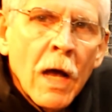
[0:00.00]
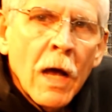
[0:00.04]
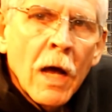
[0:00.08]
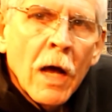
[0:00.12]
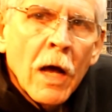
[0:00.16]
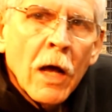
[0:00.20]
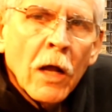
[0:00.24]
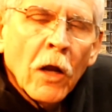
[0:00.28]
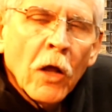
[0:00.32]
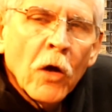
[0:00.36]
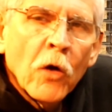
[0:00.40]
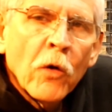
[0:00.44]

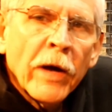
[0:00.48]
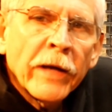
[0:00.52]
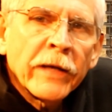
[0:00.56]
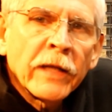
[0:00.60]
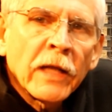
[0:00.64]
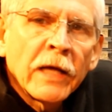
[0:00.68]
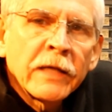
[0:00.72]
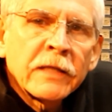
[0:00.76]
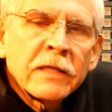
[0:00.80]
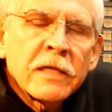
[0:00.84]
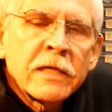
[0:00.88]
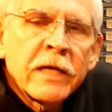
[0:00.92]
Hello, I'd
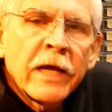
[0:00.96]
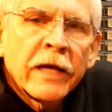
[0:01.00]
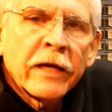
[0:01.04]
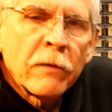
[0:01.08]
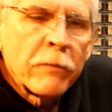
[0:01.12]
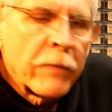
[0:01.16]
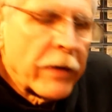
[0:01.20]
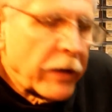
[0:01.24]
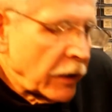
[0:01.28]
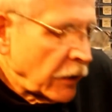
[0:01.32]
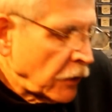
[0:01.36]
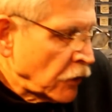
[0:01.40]
like to take a
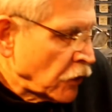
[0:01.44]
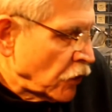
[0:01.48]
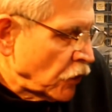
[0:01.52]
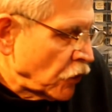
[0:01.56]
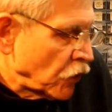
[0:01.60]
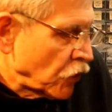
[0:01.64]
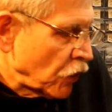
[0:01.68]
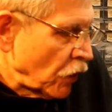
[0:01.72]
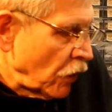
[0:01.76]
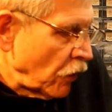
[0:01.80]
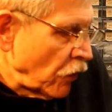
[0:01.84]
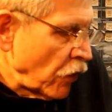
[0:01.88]
minute to
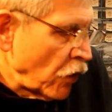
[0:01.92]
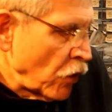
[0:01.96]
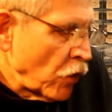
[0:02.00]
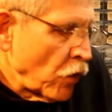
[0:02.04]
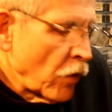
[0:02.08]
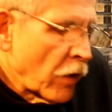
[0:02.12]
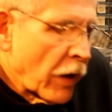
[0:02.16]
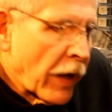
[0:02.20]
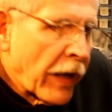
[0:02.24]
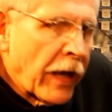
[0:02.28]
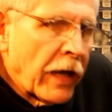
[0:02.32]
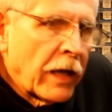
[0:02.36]
show
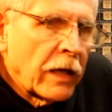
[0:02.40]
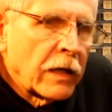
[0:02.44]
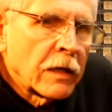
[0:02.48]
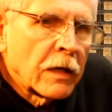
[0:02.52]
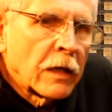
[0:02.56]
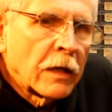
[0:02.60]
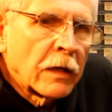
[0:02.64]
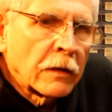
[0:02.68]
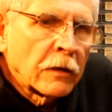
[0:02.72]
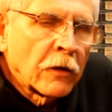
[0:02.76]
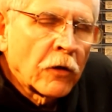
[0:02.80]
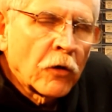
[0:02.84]
you a
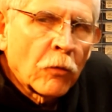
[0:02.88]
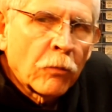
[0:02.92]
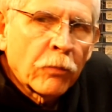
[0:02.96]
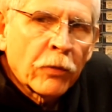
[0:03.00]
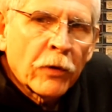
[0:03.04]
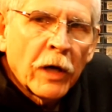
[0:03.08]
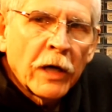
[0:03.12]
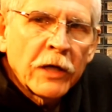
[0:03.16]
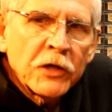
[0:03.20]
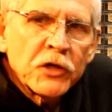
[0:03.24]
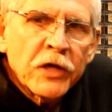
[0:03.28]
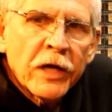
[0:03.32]
little
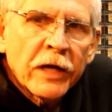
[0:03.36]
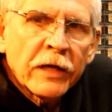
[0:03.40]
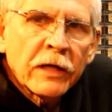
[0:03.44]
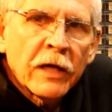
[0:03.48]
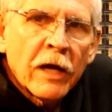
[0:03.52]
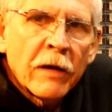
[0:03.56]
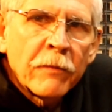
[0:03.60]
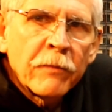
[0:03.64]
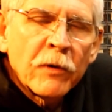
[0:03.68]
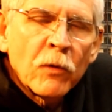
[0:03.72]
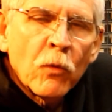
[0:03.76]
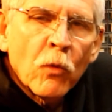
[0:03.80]
project
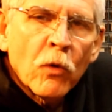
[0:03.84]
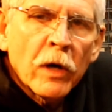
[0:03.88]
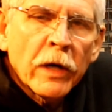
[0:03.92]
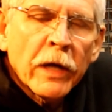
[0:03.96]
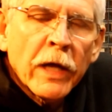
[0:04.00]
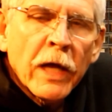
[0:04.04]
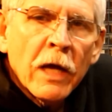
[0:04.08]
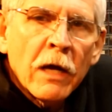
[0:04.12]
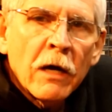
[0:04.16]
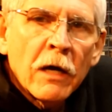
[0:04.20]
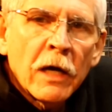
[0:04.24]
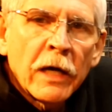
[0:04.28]
I've been
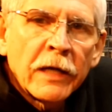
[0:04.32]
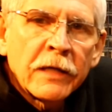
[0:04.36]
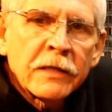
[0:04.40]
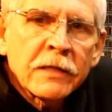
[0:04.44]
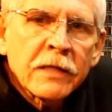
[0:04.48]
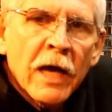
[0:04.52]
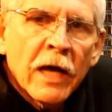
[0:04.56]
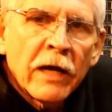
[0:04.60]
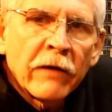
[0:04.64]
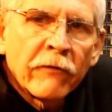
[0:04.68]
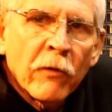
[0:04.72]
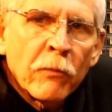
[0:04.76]
working on. It's
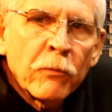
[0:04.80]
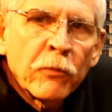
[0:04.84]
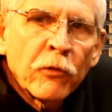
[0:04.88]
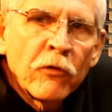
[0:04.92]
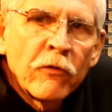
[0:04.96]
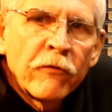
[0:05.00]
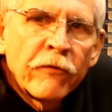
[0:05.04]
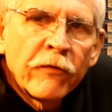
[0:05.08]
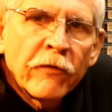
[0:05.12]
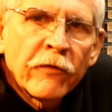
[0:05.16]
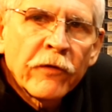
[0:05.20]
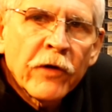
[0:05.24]
kind of a
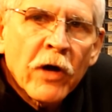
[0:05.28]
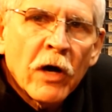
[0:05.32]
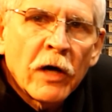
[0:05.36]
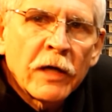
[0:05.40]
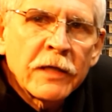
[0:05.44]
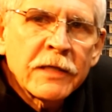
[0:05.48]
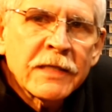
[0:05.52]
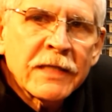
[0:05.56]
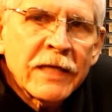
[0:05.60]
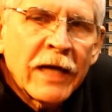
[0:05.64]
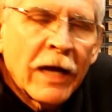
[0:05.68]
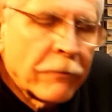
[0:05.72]
proof of
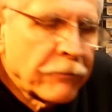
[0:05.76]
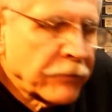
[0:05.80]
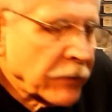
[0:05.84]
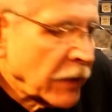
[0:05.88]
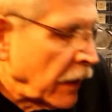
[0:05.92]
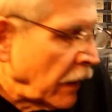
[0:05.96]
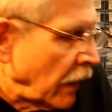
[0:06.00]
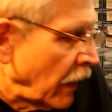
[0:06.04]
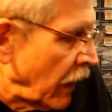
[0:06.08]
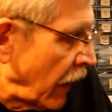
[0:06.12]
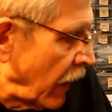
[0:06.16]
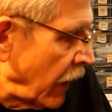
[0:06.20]
concept
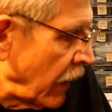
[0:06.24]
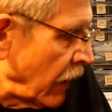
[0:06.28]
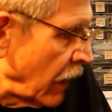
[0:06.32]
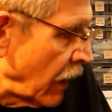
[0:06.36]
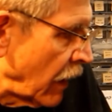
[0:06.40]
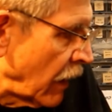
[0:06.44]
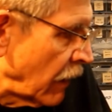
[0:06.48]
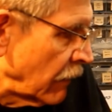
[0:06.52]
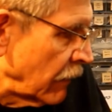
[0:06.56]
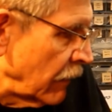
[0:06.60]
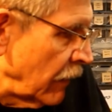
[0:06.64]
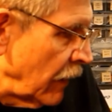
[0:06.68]
and
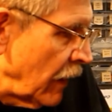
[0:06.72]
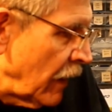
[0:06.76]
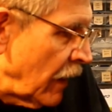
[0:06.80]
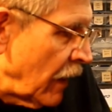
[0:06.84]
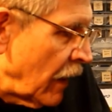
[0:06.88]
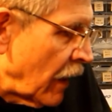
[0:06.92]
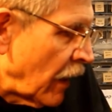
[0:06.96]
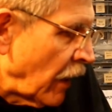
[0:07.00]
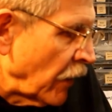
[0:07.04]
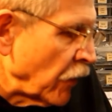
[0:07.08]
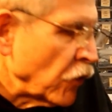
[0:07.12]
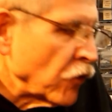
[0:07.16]
a
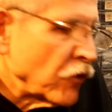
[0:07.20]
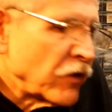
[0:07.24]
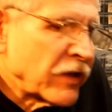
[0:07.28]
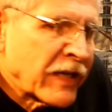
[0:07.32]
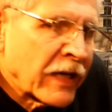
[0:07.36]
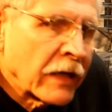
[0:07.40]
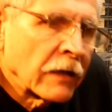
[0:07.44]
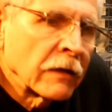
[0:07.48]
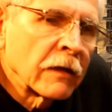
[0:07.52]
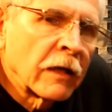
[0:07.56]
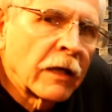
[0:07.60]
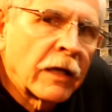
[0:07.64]

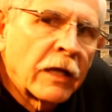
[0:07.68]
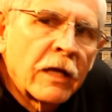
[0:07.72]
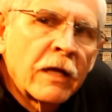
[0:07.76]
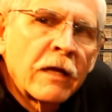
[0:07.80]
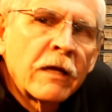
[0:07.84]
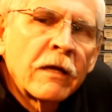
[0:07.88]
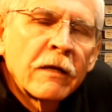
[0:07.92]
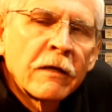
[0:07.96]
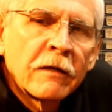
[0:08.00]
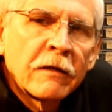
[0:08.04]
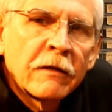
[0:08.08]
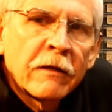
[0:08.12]

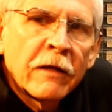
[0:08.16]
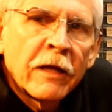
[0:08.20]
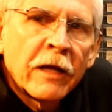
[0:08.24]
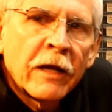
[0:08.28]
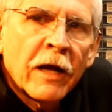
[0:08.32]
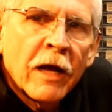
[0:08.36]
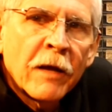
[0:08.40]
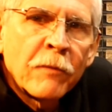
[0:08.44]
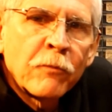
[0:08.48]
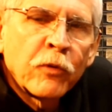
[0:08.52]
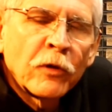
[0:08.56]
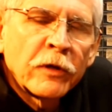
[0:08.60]
utility that
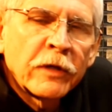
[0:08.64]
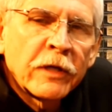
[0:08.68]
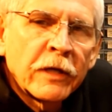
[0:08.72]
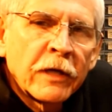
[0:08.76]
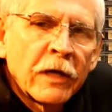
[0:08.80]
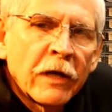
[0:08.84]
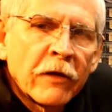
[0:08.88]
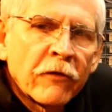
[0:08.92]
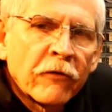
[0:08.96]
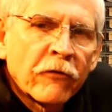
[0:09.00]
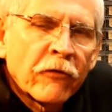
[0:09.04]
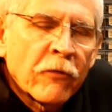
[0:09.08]
I put
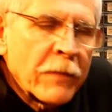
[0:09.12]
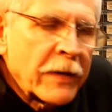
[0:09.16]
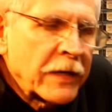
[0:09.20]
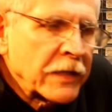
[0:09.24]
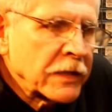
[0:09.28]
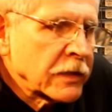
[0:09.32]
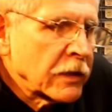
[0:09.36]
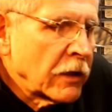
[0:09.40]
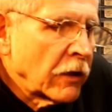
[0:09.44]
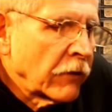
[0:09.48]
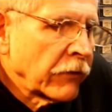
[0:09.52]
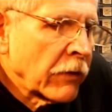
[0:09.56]
together for
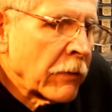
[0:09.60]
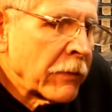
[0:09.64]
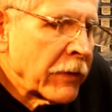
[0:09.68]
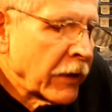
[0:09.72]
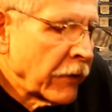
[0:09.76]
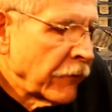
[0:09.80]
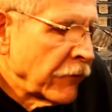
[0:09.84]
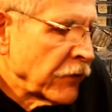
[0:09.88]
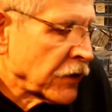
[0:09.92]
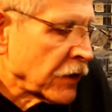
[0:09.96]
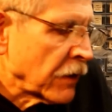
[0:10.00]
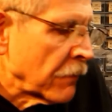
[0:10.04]
myself. Let me
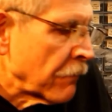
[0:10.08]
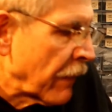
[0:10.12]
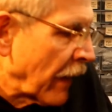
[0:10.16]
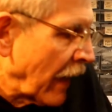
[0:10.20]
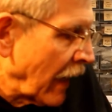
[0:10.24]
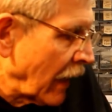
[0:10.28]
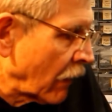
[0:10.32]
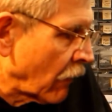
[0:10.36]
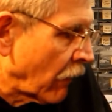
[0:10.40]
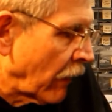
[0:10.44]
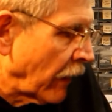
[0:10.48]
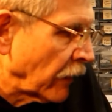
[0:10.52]
give you some
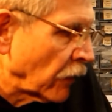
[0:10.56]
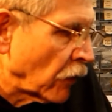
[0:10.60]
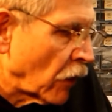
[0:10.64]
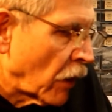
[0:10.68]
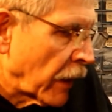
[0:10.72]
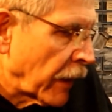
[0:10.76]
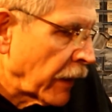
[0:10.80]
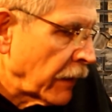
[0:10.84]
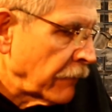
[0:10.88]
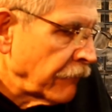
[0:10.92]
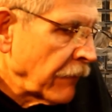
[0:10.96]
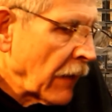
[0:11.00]
background on it.